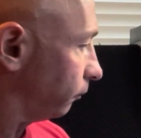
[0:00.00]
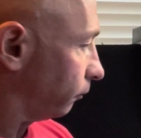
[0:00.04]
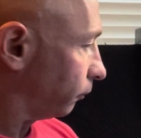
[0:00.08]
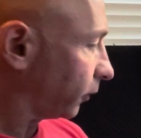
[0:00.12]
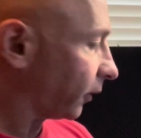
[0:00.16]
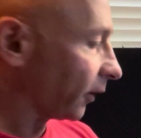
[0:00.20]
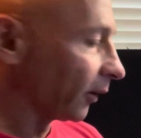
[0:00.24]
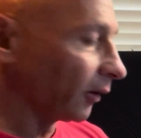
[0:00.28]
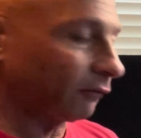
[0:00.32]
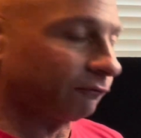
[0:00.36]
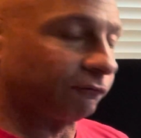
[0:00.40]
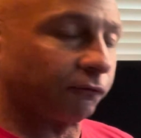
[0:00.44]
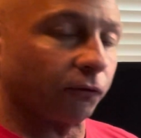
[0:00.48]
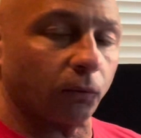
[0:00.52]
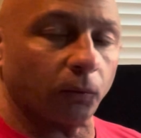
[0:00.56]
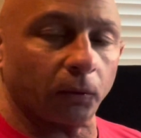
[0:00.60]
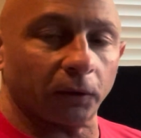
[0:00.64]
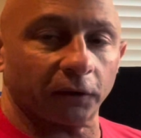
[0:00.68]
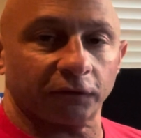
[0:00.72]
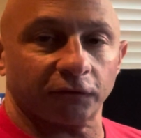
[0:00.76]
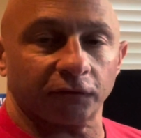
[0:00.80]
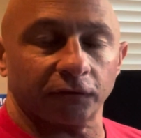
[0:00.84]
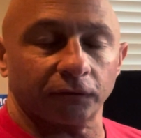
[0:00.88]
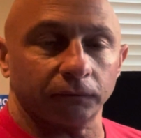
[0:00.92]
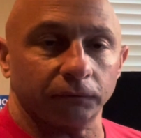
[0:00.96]
careful
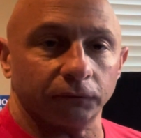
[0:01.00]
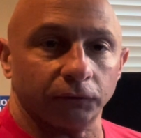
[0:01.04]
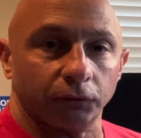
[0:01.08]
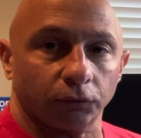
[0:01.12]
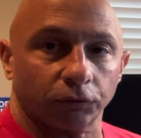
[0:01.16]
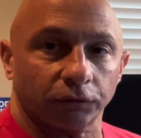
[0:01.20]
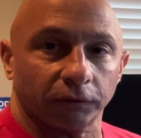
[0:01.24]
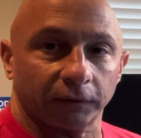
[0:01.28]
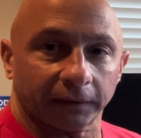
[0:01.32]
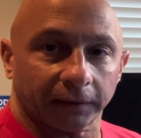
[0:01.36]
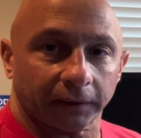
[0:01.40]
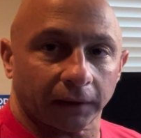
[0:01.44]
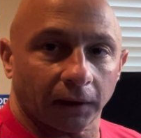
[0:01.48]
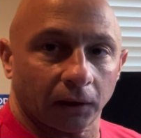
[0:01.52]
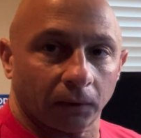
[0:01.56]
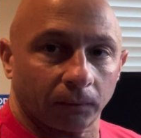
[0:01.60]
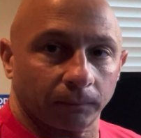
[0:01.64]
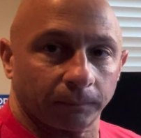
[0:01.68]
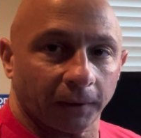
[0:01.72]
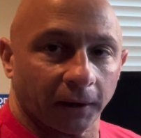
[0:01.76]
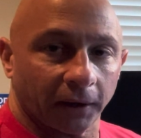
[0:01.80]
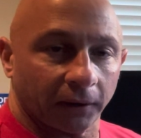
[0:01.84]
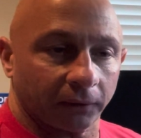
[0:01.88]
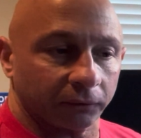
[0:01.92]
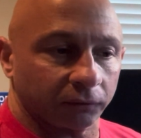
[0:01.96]
with using the
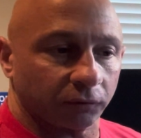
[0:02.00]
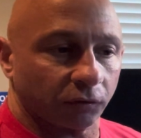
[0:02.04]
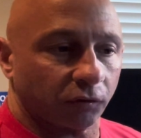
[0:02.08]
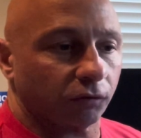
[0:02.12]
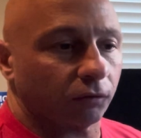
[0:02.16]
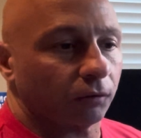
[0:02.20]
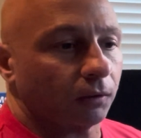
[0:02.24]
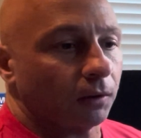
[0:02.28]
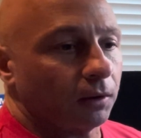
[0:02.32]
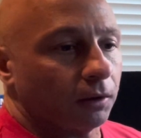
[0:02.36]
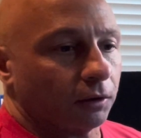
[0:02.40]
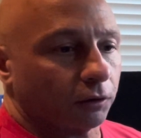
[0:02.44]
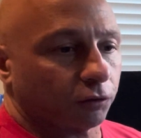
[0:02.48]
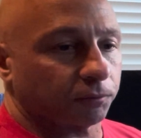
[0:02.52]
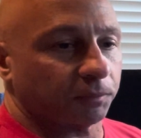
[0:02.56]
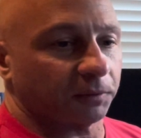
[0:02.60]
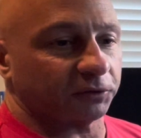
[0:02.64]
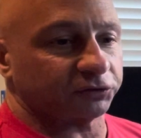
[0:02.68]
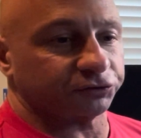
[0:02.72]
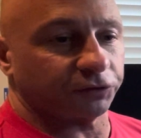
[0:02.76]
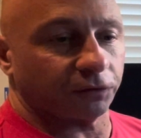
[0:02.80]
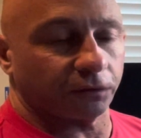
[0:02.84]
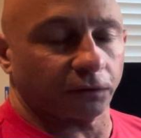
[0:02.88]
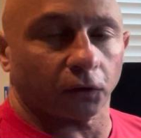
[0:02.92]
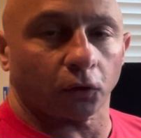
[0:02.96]
compounds,
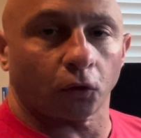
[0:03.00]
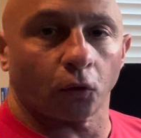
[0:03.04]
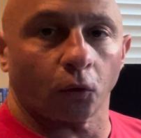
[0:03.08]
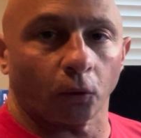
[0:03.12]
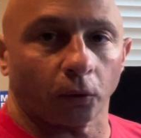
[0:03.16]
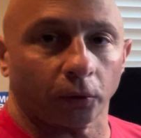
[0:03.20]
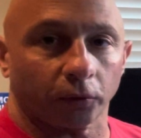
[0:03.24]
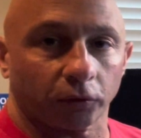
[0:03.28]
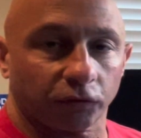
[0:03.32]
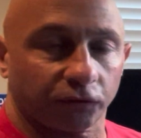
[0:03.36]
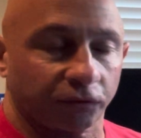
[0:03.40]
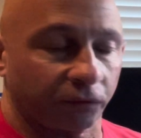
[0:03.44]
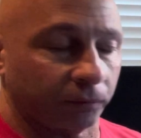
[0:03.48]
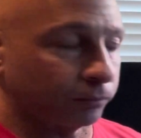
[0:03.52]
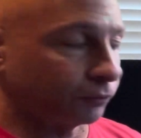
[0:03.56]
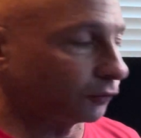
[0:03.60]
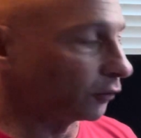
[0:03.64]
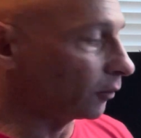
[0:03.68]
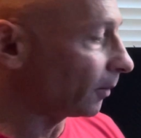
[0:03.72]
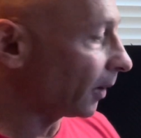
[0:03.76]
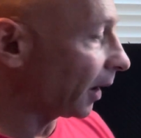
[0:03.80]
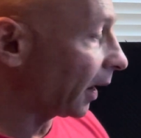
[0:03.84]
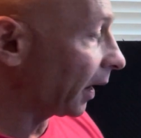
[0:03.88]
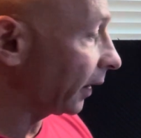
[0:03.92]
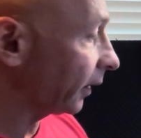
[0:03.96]
especially the coarse from
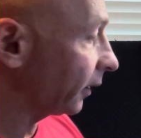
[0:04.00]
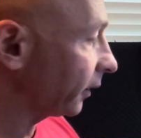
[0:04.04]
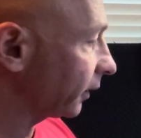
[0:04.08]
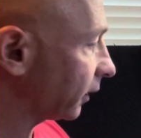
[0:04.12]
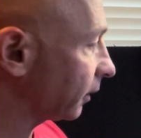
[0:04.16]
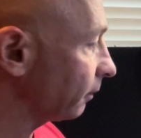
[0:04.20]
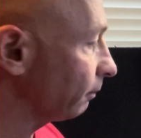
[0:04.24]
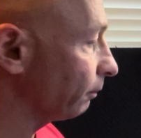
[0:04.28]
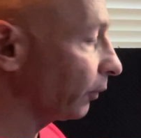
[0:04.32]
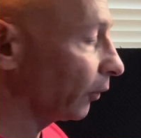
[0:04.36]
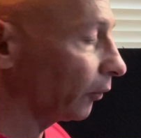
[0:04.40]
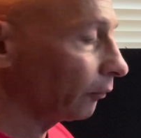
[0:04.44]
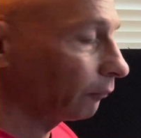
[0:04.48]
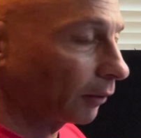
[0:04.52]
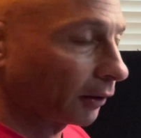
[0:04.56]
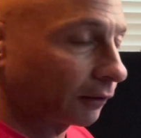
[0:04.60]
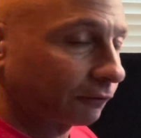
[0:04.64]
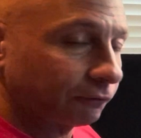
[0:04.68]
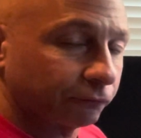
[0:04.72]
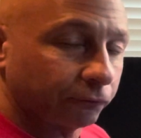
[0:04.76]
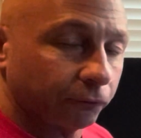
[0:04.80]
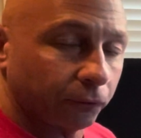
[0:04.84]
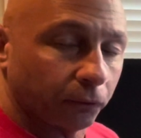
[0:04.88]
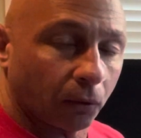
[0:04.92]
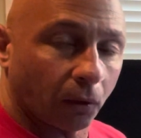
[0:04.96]
Tamiya. It can burn right
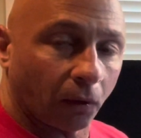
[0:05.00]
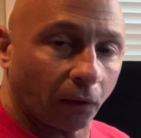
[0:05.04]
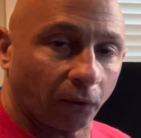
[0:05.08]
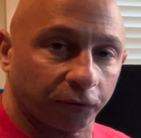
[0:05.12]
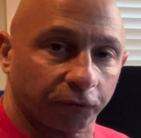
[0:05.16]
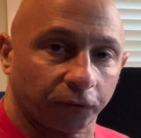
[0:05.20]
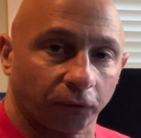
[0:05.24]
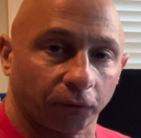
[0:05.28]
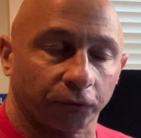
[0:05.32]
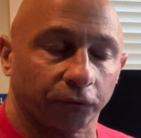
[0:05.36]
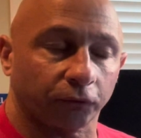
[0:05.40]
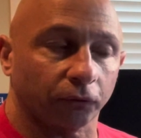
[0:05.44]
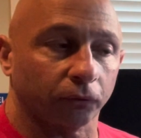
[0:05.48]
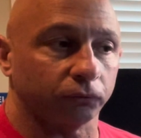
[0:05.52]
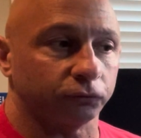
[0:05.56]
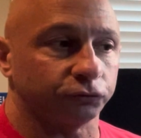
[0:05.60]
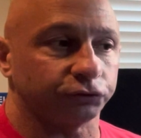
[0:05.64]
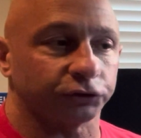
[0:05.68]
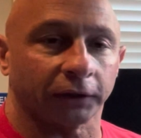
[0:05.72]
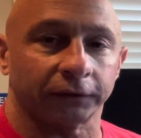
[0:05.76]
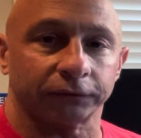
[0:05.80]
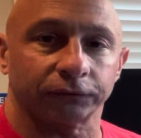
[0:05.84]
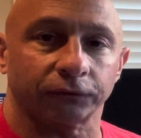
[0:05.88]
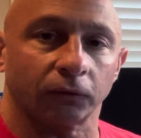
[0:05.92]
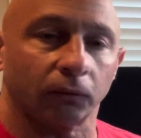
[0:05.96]
through also, so
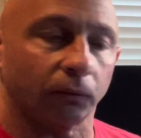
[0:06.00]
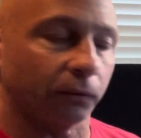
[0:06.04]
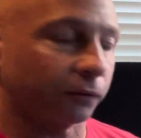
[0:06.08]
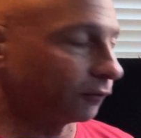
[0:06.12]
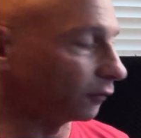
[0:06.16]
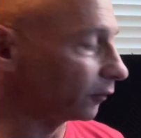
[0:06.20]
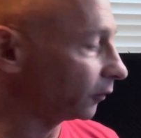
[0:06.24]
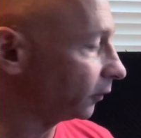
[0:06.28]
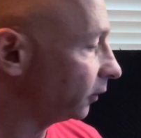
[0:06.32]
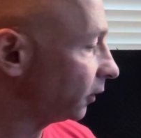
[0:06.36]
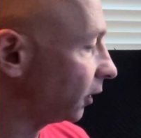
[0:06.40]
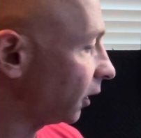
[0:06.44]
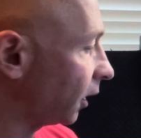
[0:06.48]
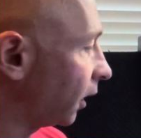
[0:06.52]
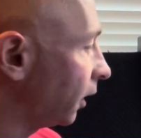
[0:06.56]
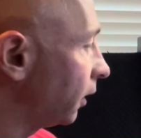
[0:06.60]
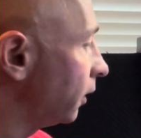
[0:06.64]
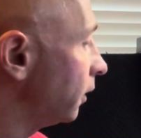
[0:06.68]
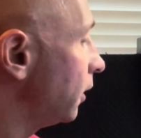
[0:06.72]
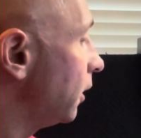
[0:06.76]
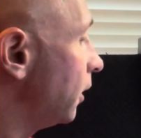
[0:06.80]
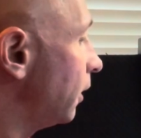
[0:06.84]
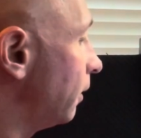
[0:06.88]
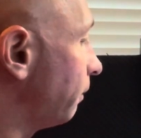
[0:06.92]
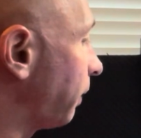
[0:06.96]
gentle with the
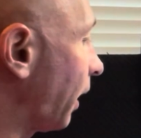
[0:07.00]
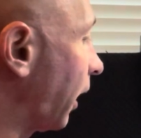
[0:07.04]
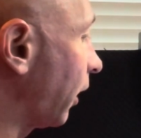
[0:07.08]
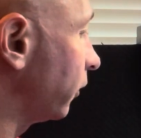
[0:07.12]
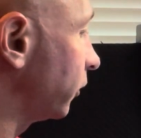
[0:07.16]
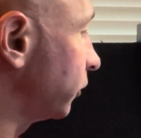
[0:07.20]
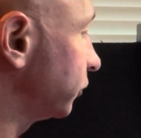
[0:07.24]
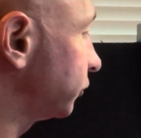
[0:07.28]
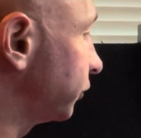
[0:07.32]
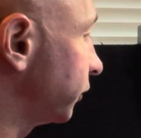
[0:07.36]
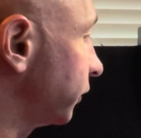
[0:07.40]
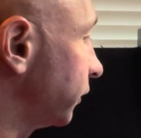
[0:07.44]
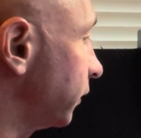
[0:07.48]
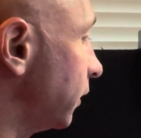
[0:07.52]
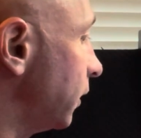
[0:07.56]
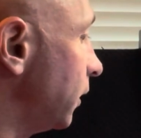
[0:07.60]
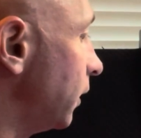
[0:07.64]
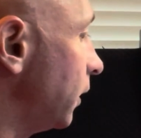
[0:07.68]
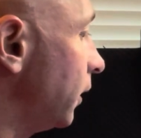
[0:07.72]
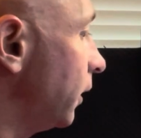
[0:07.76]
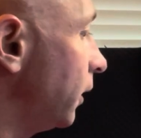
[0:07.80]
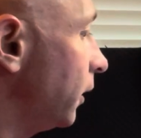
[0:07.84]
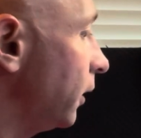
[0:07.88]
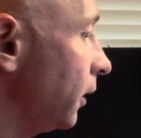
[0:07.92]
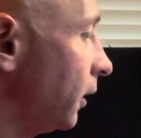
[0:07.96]
polishing.
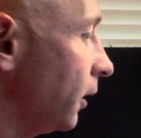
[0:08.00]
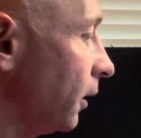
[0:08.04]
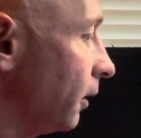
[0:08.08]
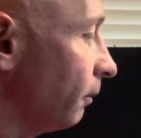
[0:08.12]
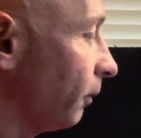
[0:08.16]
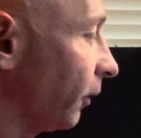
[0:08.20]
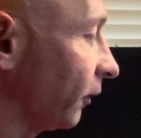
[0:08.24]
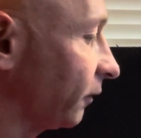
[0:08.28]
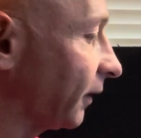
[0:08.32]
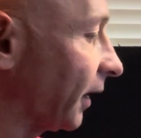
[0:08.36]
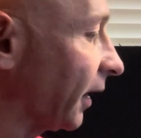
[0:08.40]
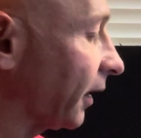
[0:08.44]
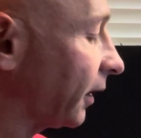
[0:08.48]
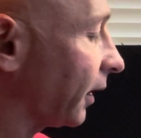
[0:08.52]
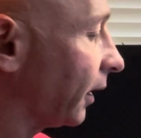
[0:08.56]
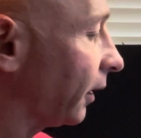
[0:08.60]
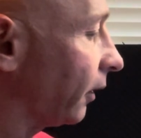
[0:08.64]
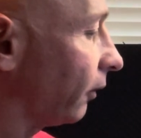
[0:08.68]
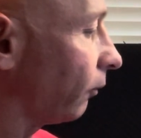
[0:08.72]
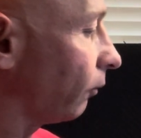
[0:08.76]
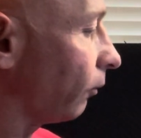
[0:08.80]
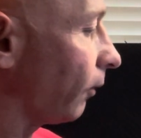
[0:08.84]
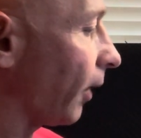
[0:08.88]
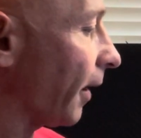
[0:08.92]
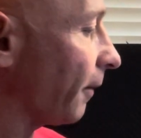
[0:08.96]
But that kind of
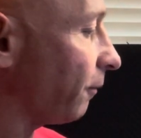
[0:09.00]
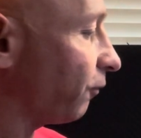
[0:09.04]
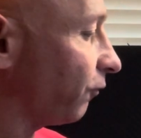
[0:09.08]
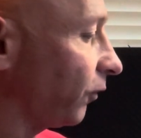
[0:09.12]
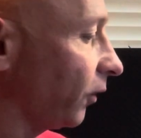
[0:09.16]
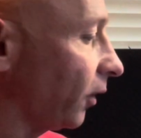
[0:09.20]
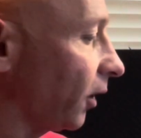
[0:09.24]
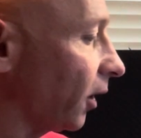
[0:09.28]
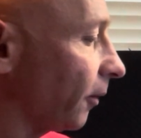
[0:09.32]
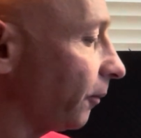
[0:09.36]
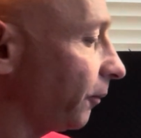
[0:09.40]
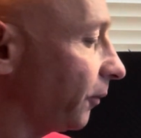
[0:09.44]
wraps it up